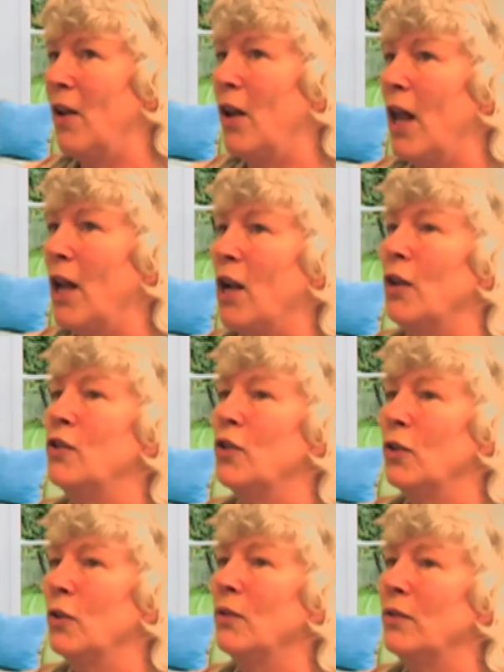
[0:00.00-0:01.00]

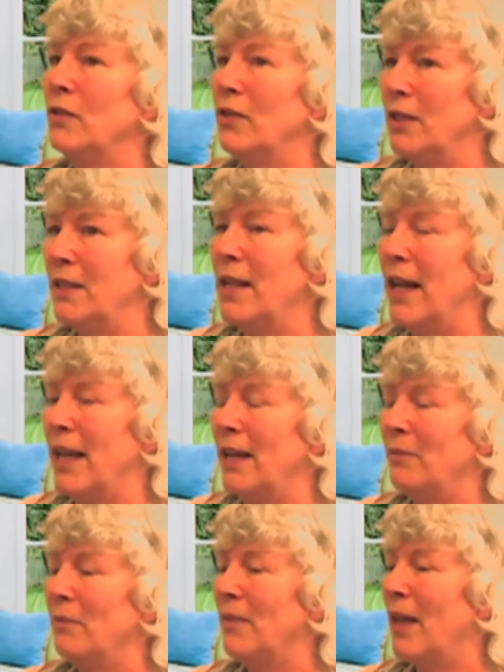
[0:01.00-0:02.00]
until today,
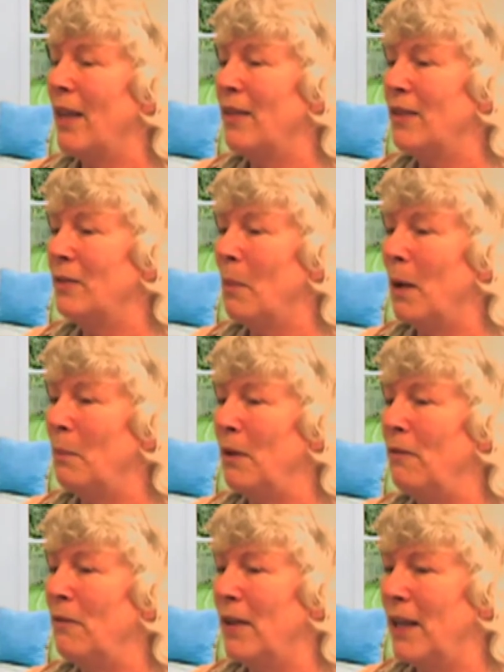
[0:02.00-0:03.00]
this might be
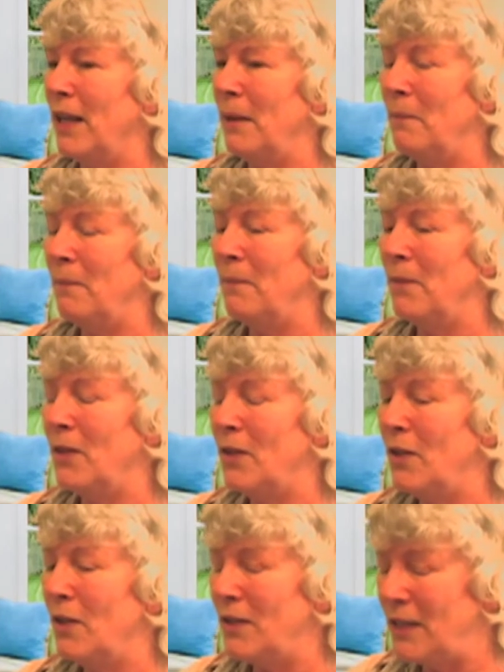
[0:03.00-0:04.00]
funny.
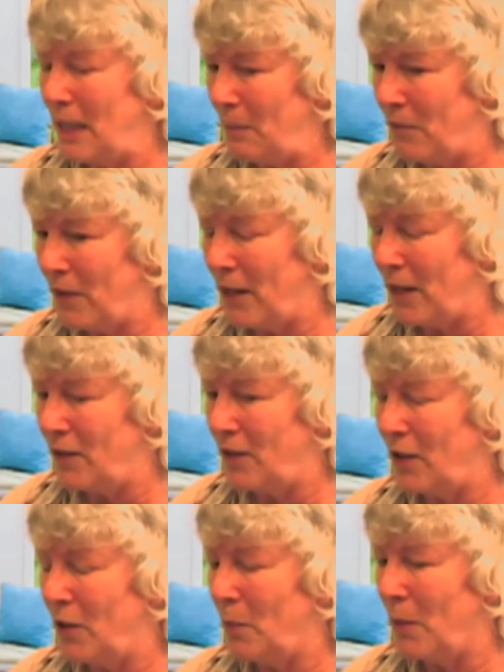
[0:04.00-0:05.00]
Seem funny
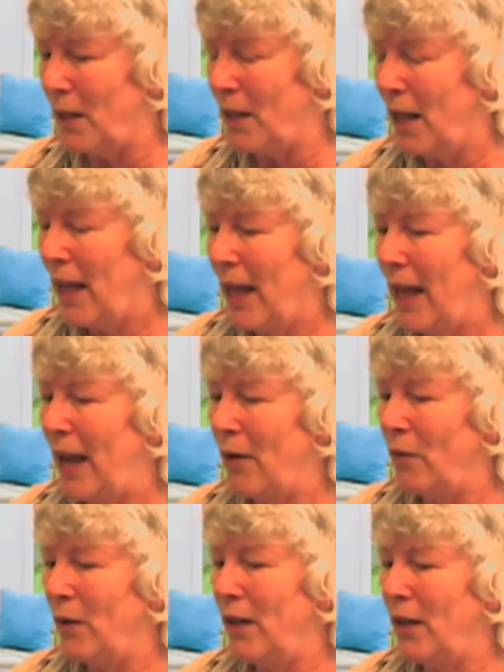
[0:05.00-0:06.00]
to you, but
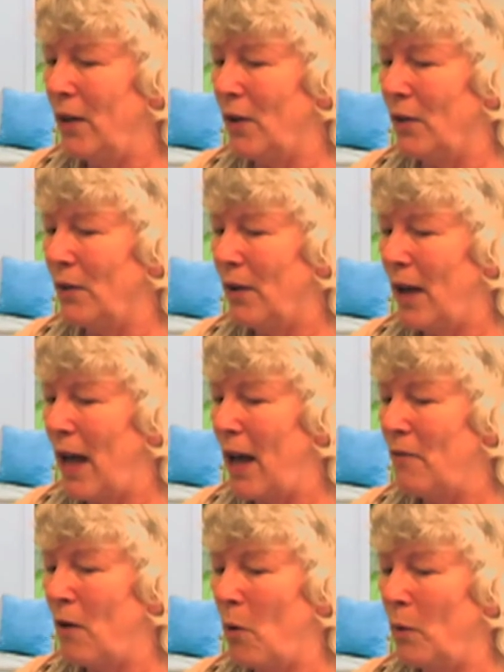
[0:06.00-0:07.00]
every year
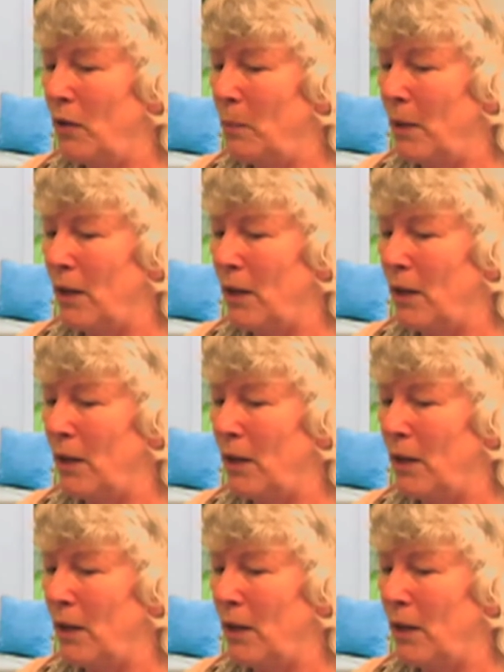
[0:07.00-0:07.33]
I've always been